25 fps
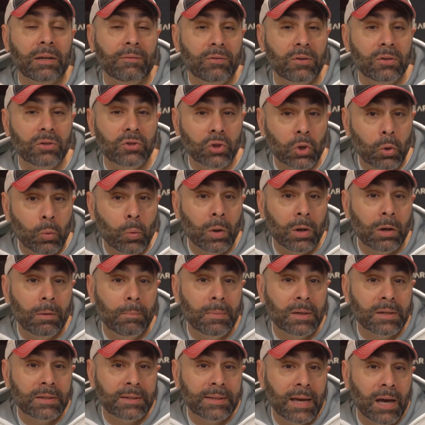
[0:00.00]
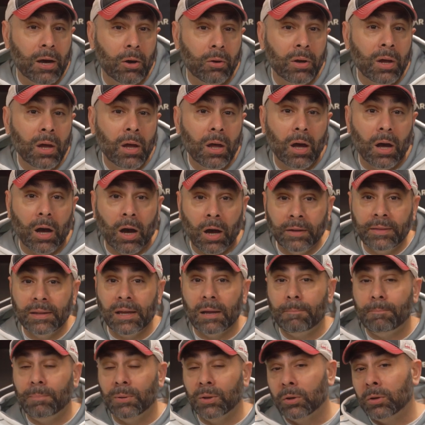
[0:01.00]
if you don't want to miss out on
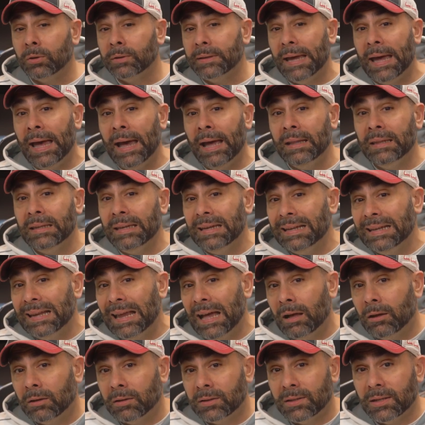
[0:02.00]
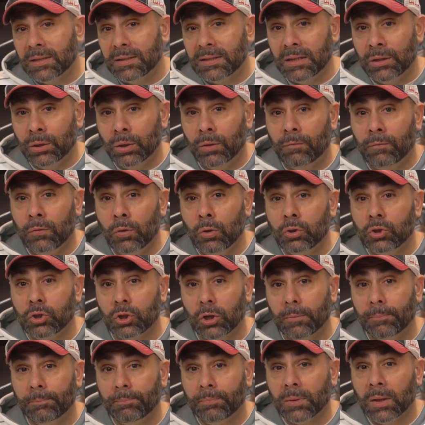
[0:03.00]
that build and the analysis in the
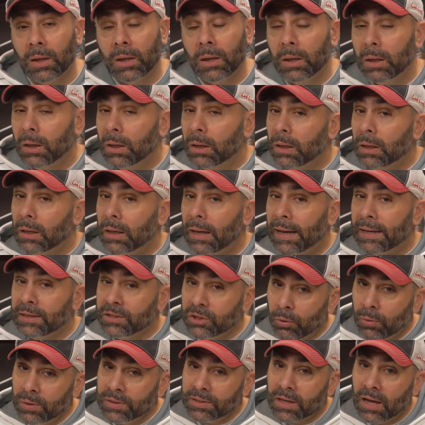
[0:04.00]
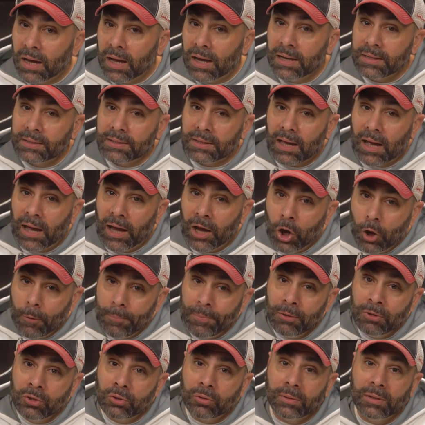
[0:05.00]
future. As always guys, I hope
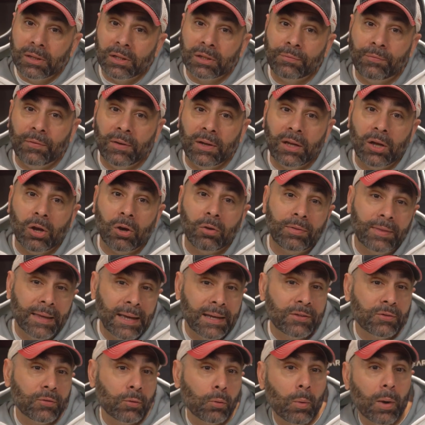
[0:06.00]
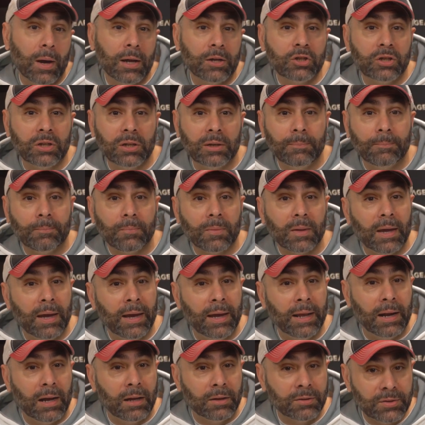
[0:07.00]
you enjoyed this video, thanks for watching,
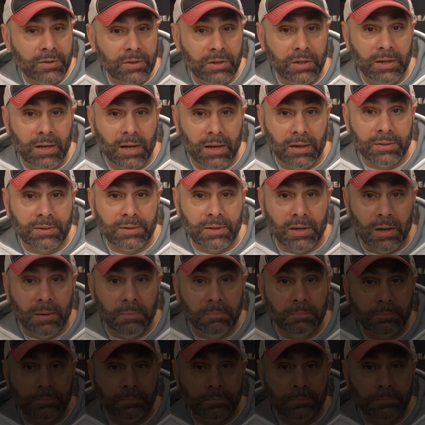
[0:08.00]
and I'll see you next time.